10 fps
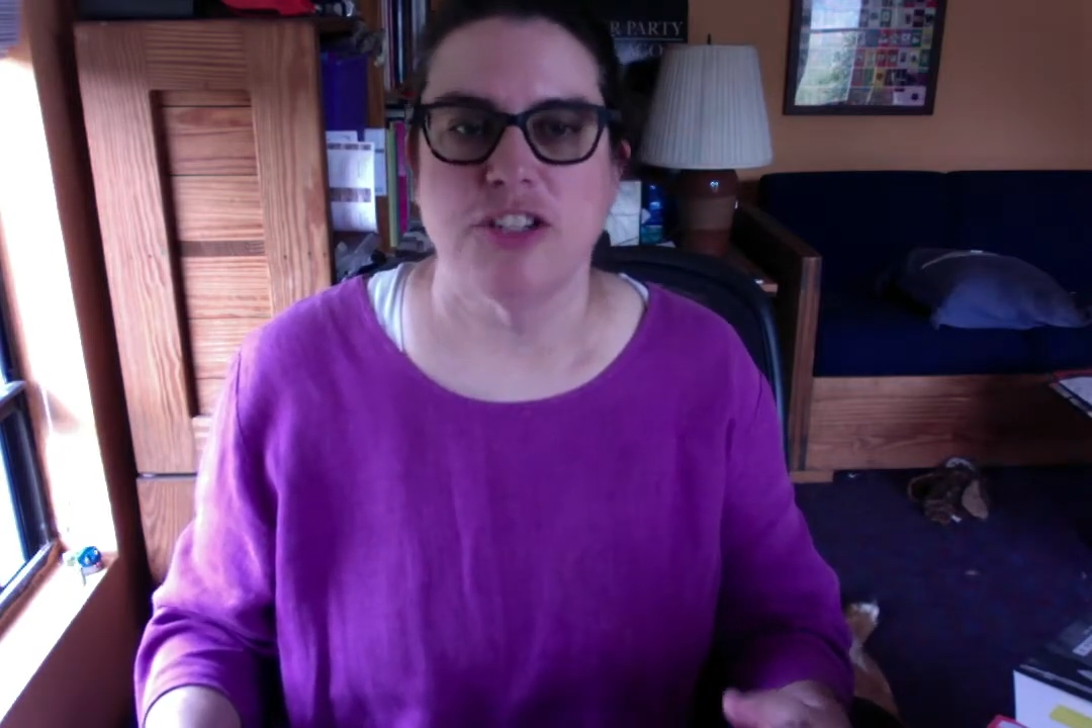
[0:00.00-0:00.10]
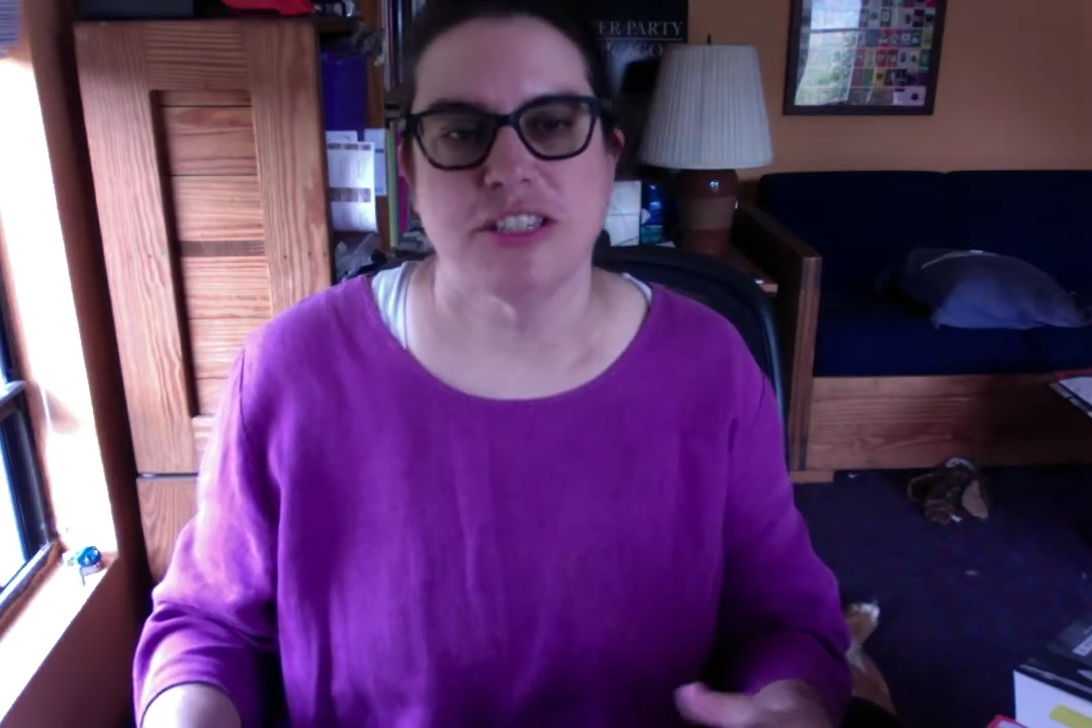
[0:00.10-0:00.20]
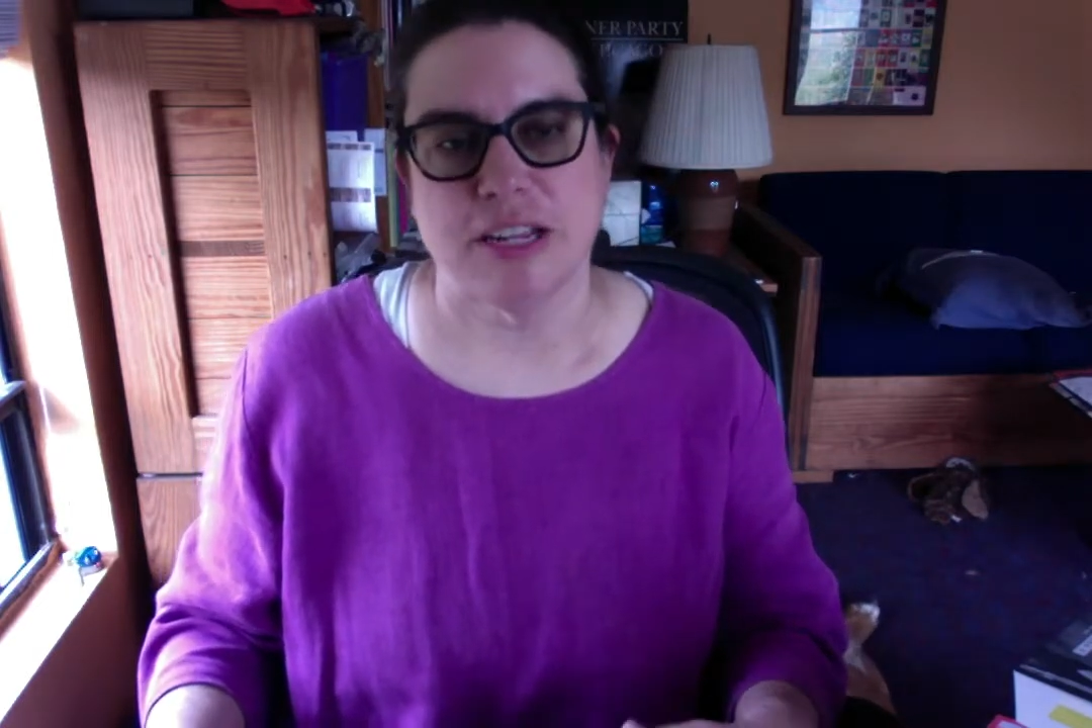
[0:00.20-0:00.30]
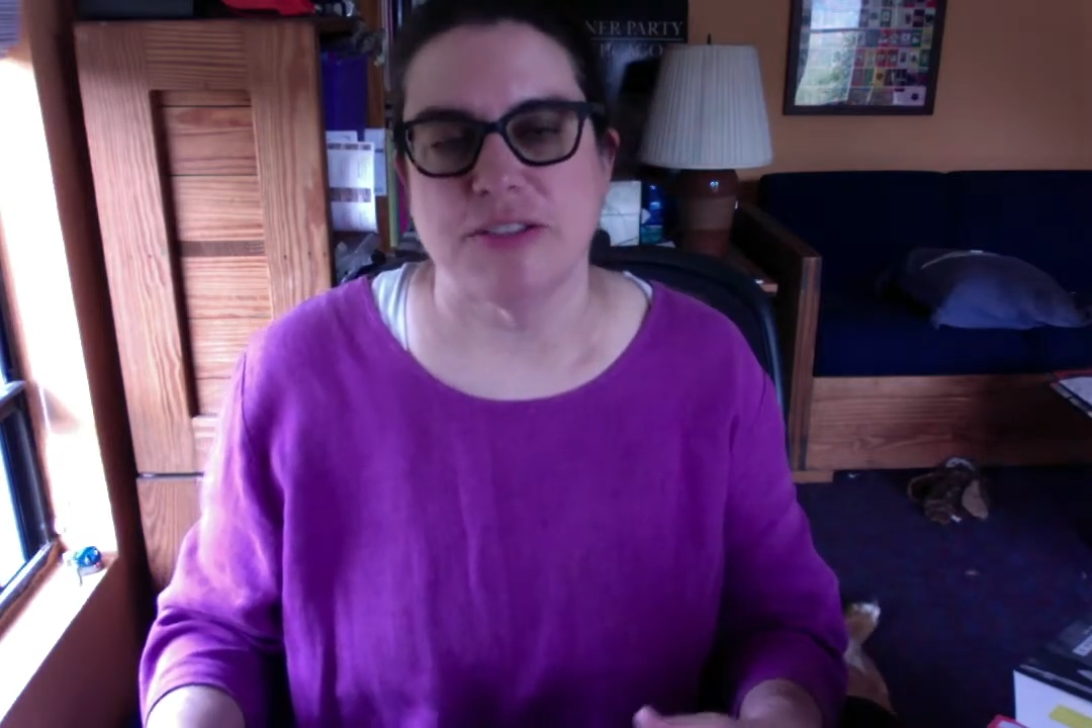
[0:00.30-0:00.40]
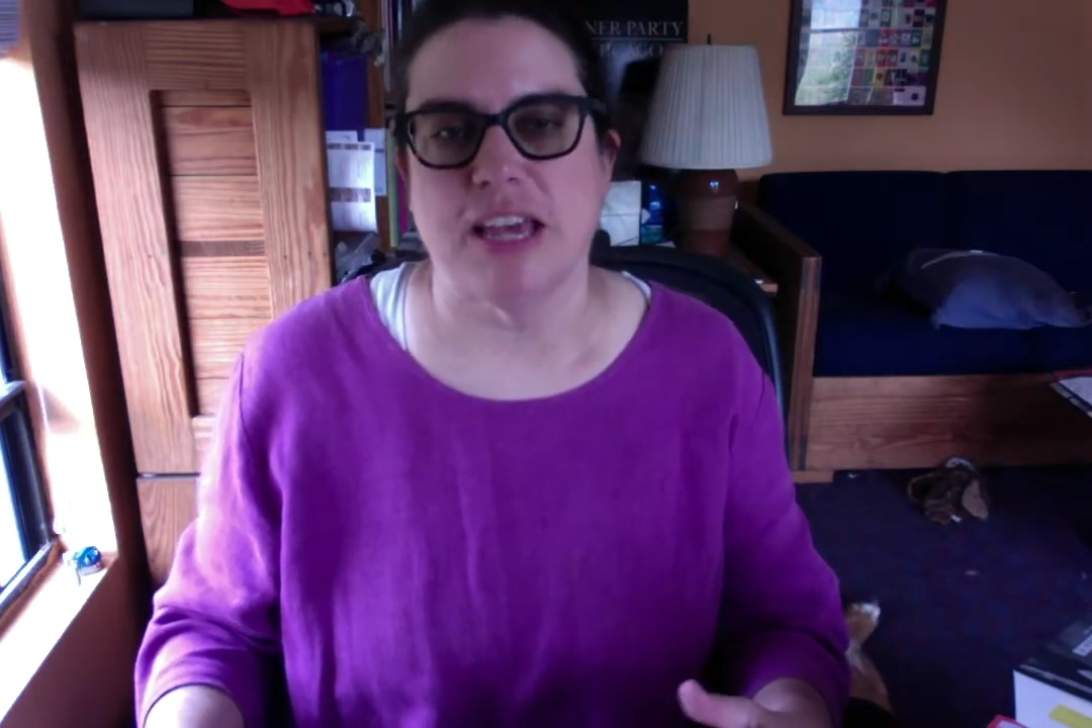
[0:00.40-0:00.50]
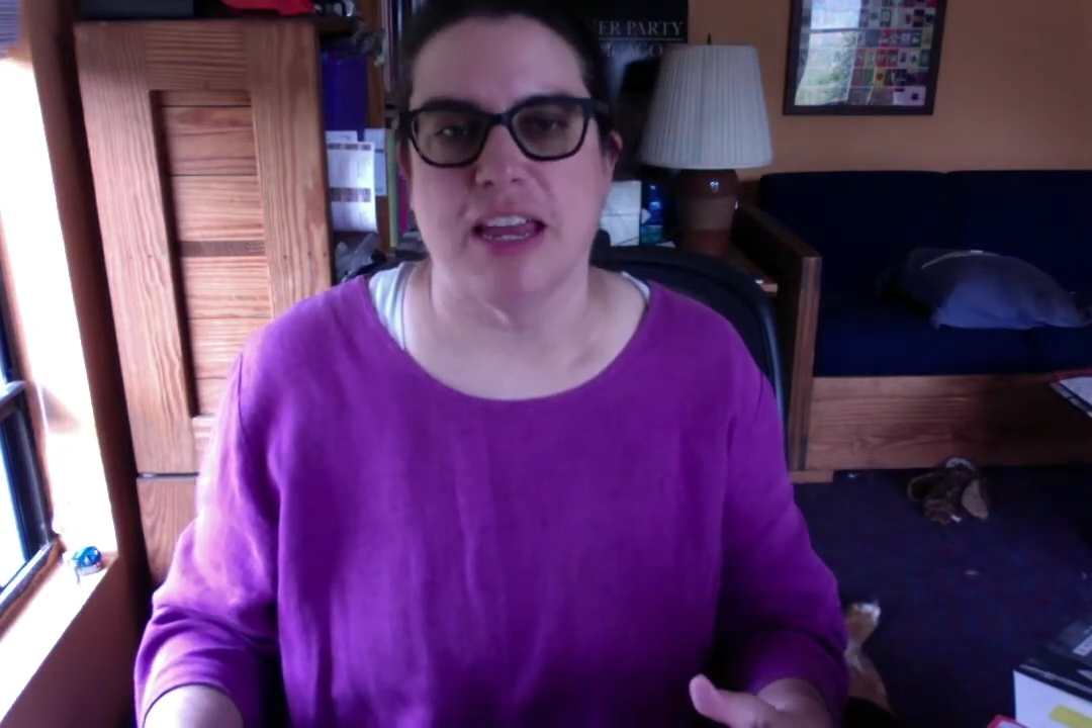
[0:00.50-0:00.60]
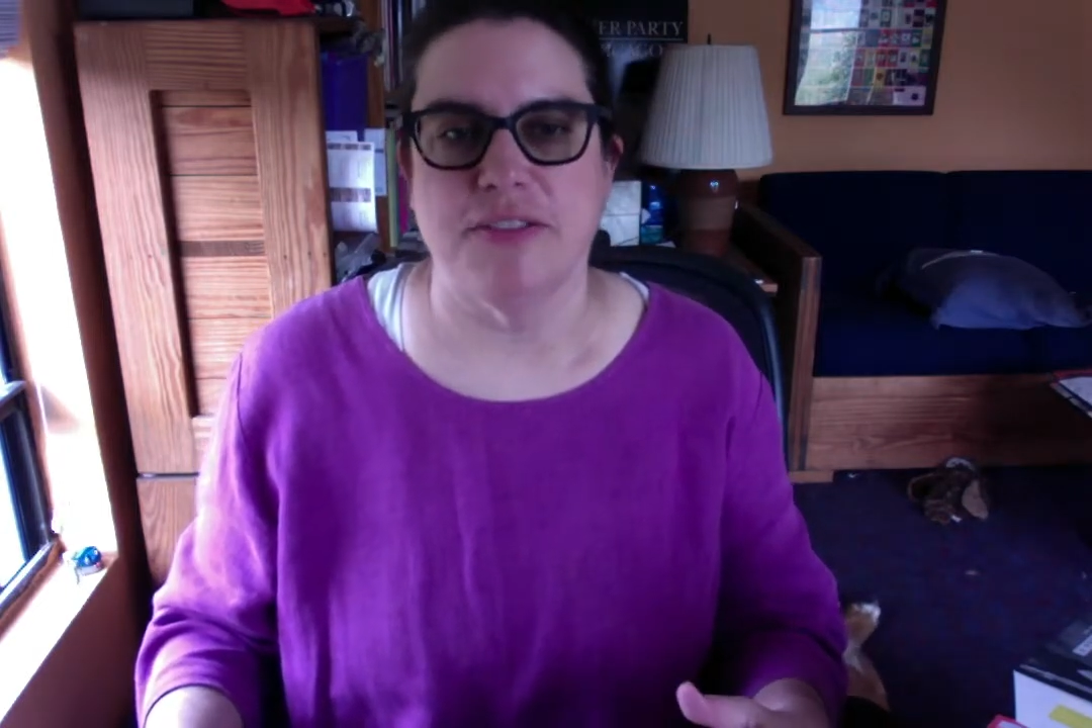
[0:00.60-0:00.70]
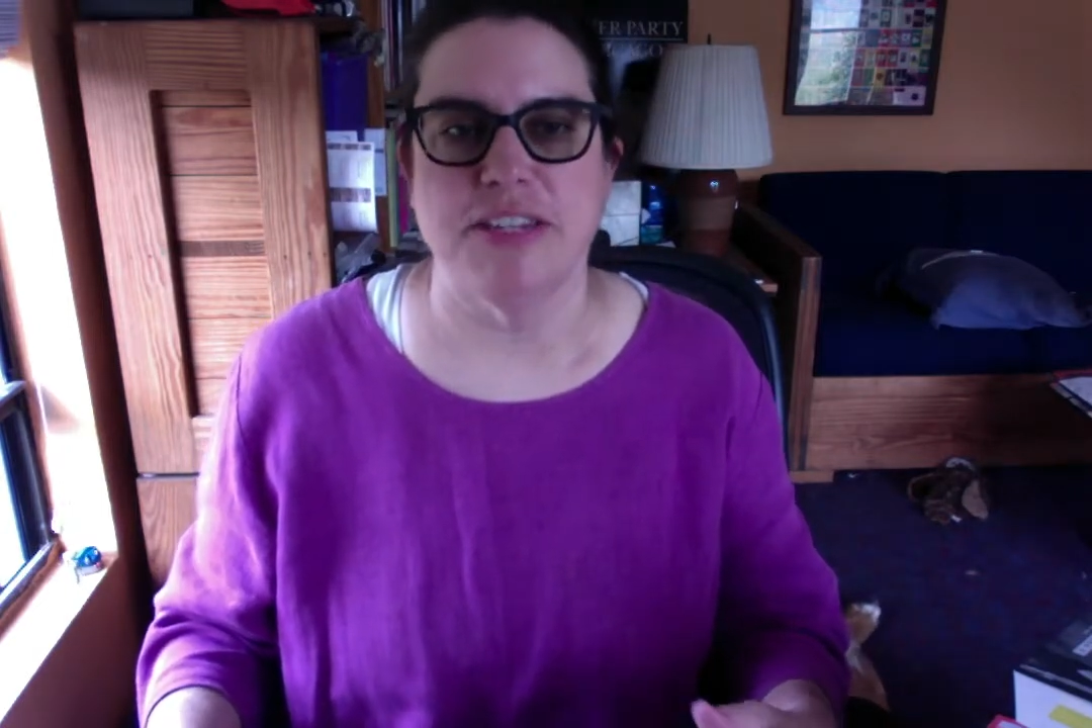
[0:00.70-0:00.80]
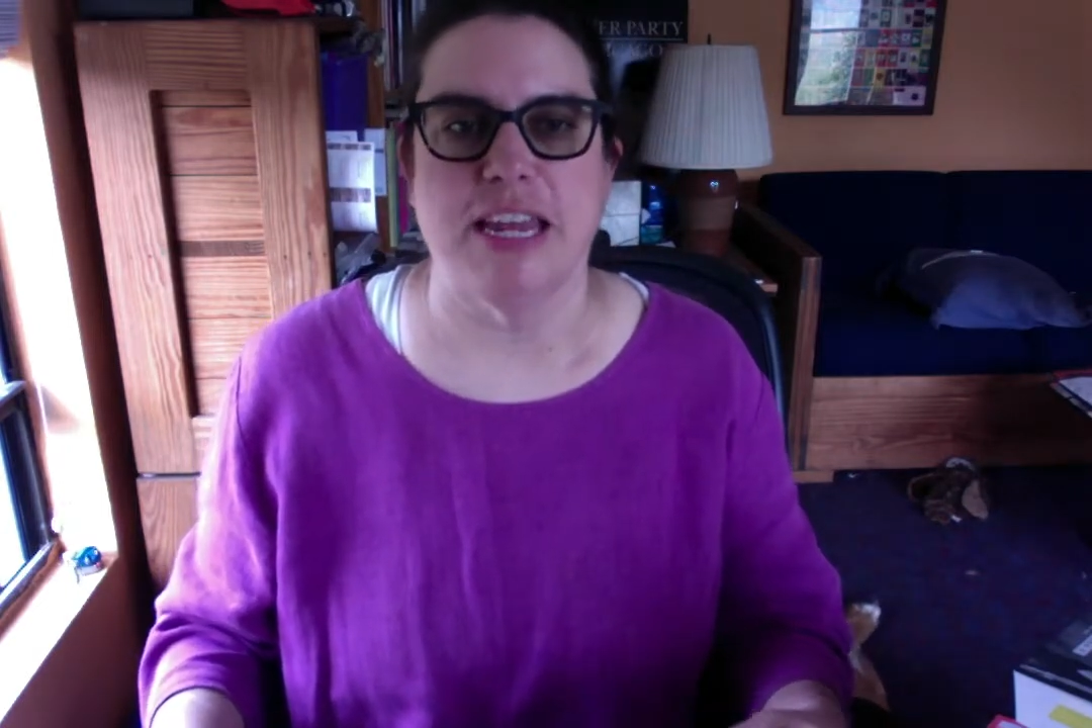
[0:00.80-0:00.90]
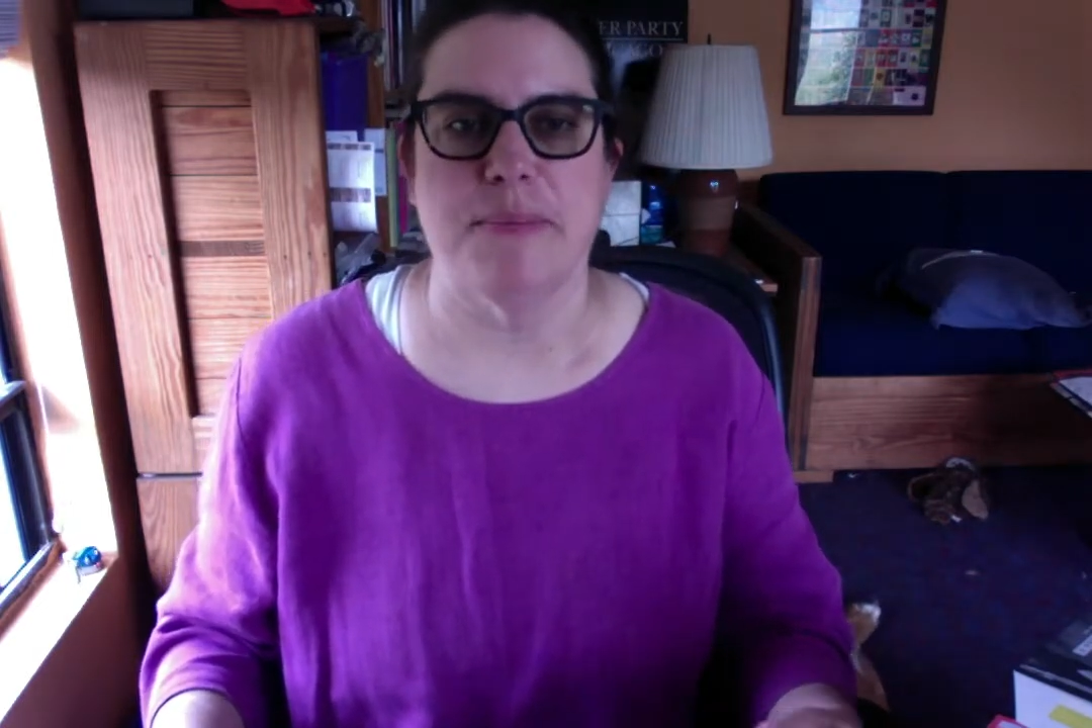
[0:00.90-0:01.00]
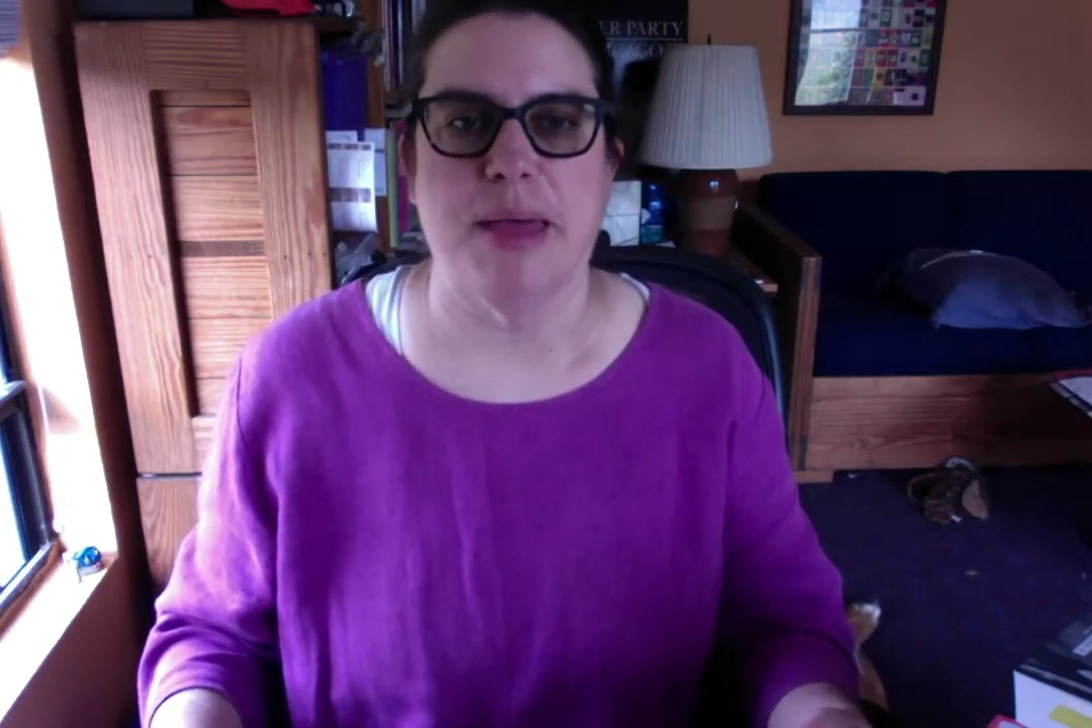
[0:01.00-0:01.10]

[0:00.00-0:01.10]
just outside of Tampa,